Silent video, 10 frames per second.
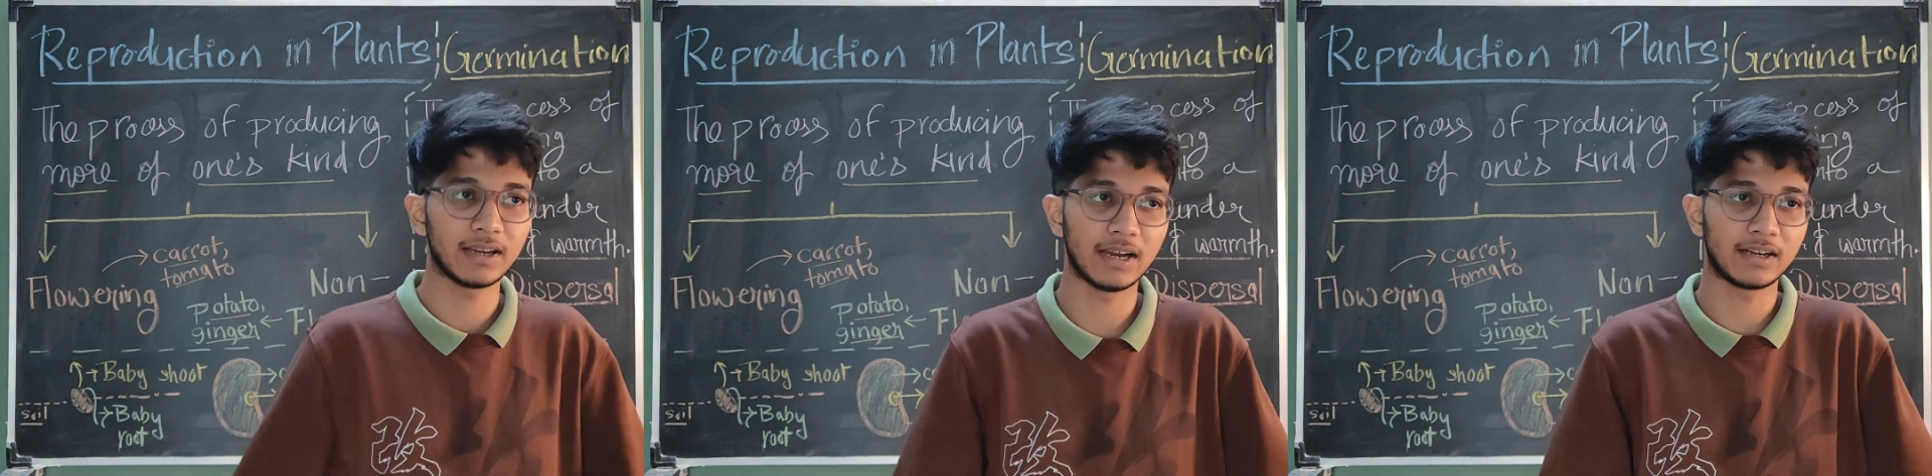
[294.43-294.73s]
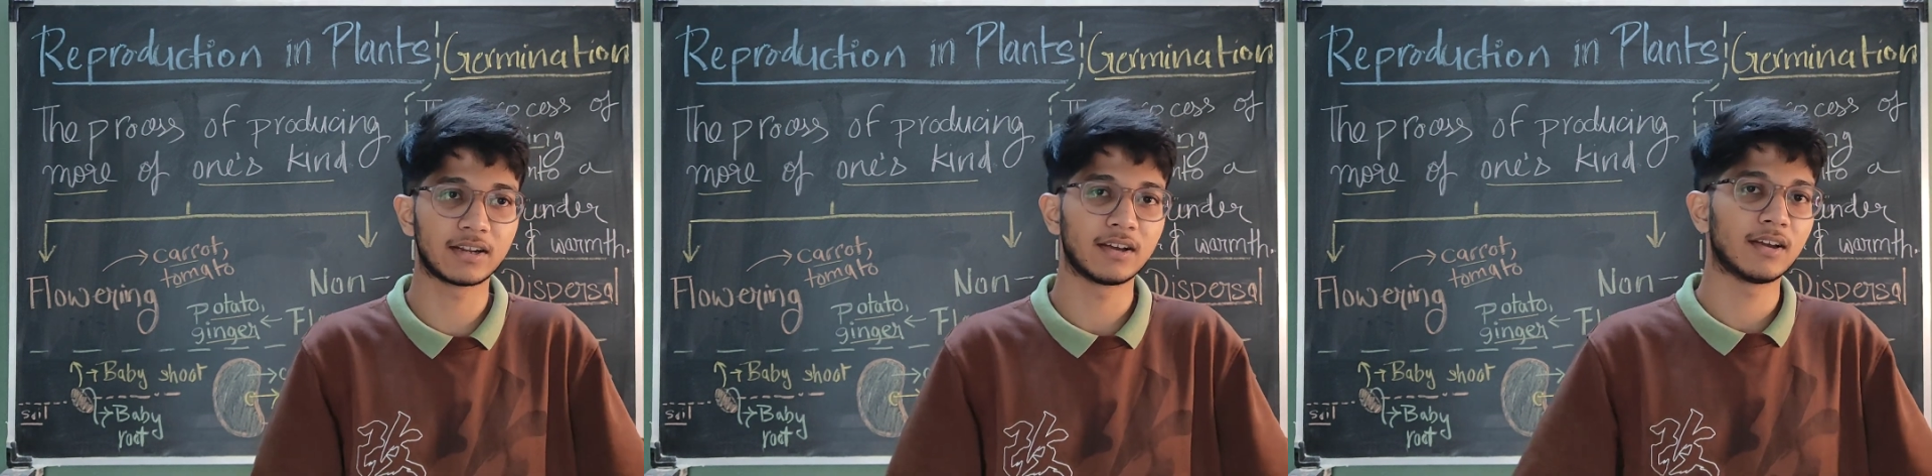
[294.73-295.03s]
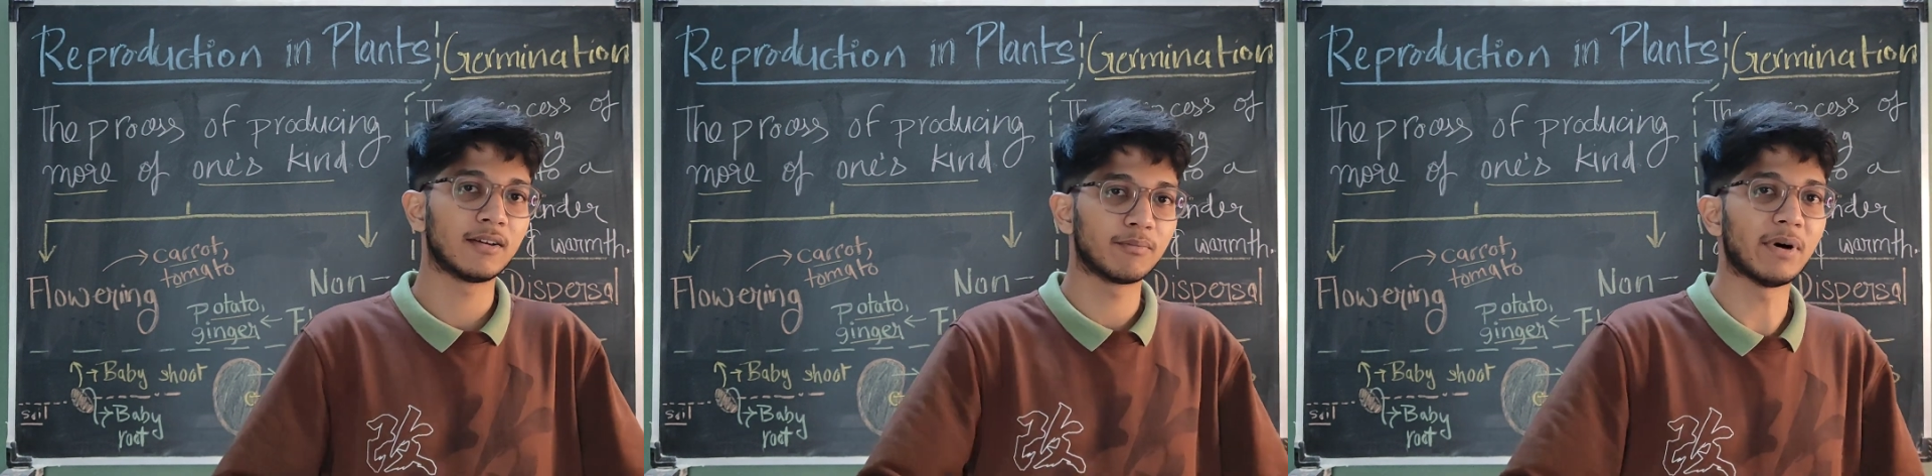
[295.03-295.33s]
hit
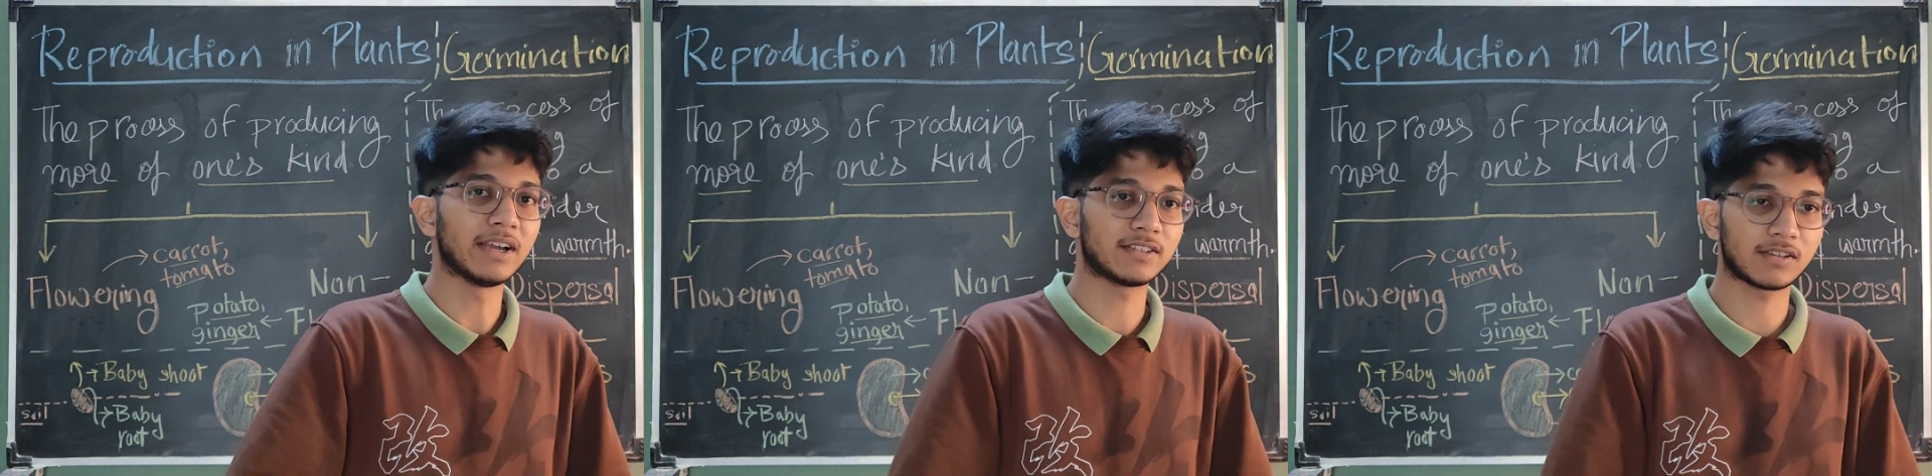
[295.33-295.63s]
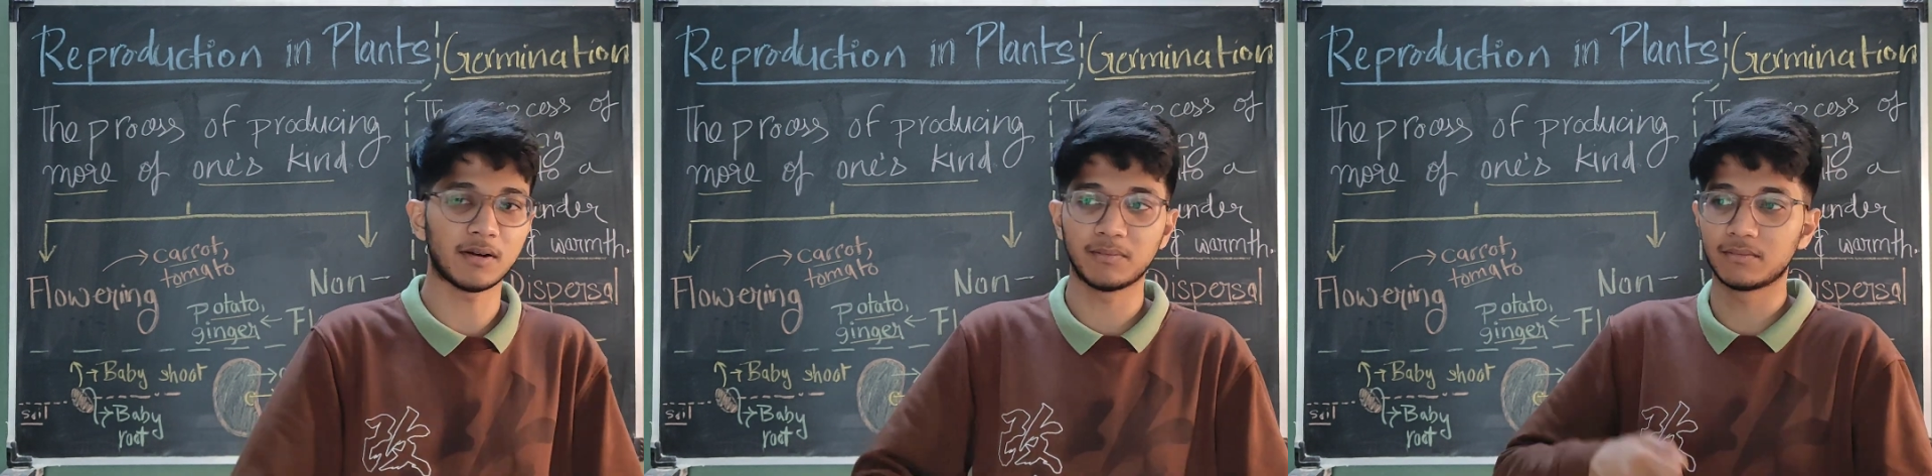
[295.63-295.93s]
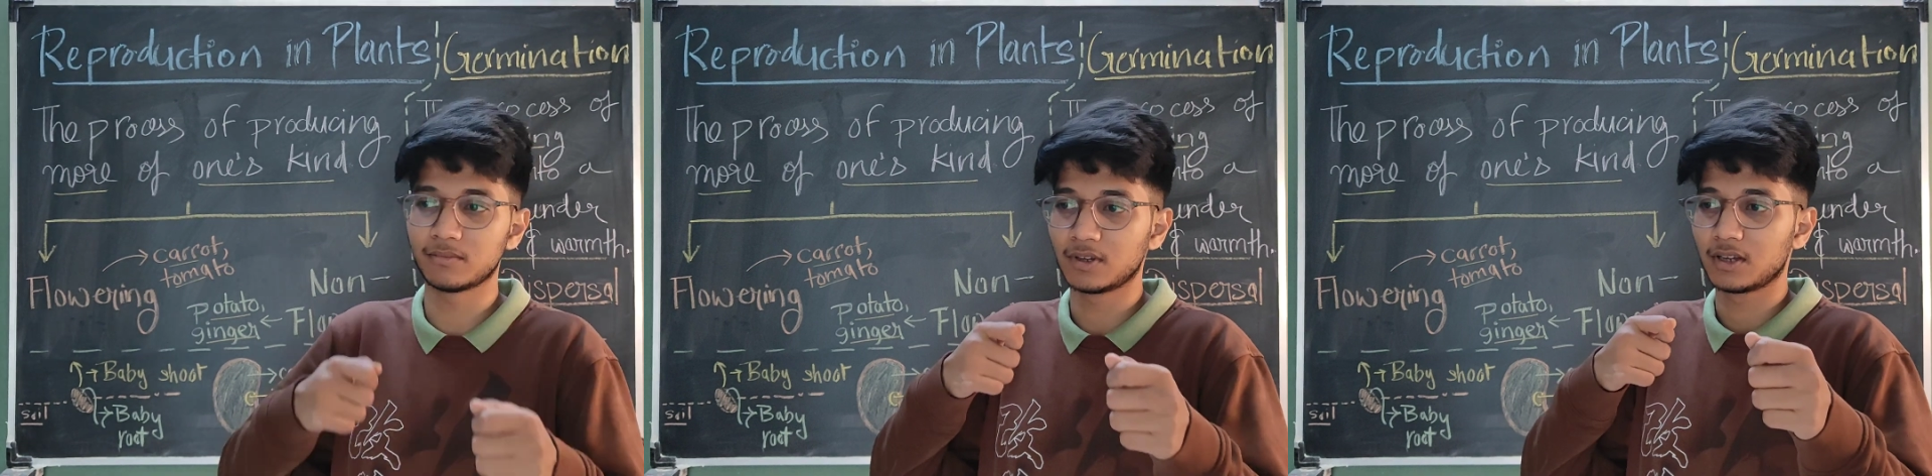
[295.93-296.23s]
by
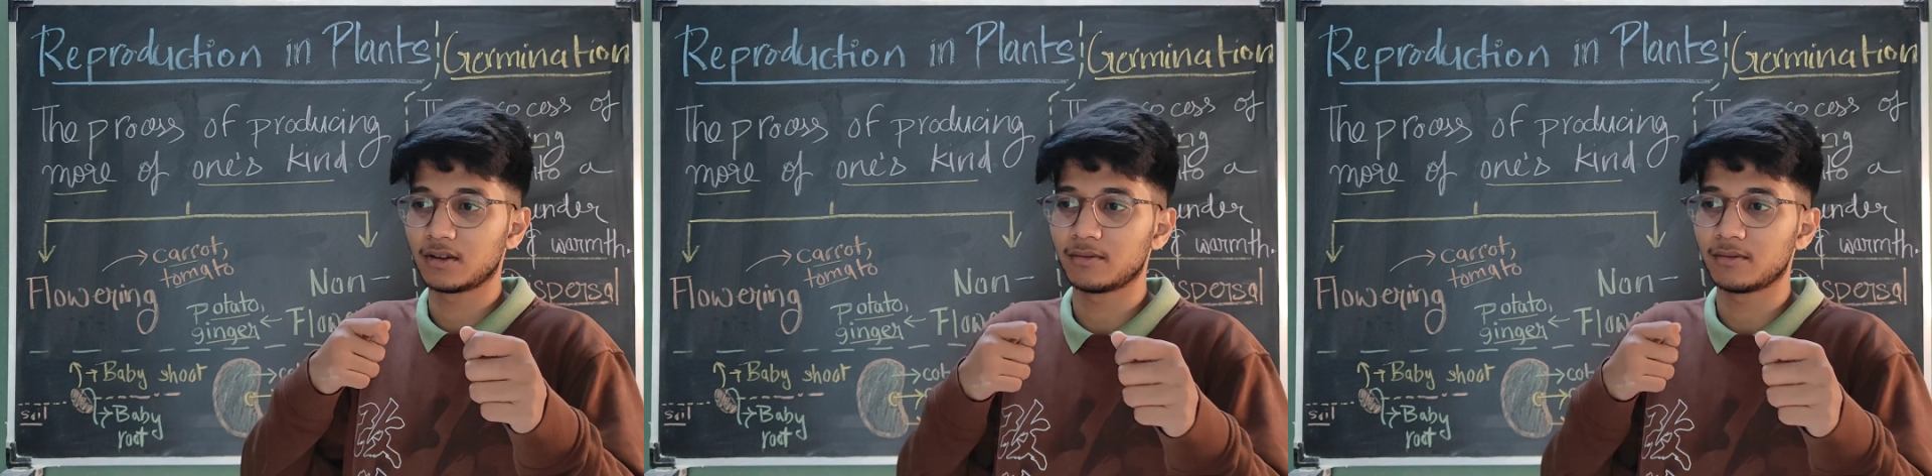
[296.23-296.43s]
some